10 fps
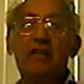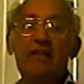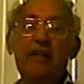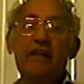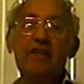
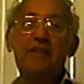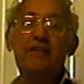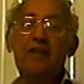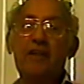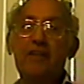They
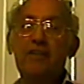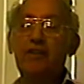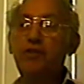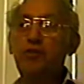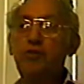
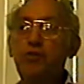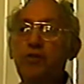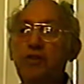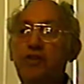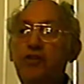used to
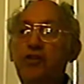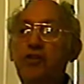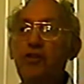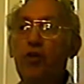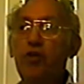eat
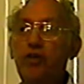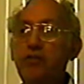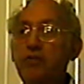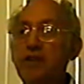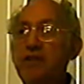donkey
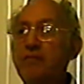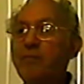meat.